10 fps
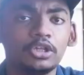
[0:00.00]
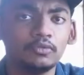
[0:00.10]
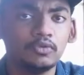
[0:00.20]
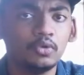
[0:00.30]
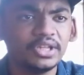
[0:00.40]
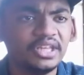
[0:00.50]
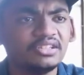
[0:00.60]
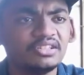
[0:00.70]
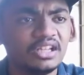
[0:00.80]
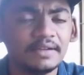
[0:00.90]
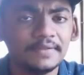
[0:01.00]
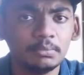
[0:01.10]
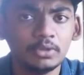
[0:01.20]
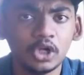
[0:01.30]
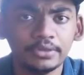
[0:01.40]
4 gig is still
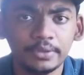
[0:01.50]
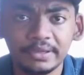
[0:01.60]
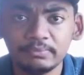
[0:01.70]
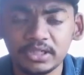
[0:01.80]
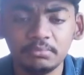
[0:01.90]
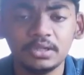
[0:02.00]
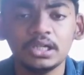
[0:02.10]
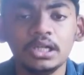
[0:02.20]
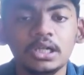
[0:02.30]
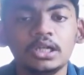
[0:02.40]
available on their website, but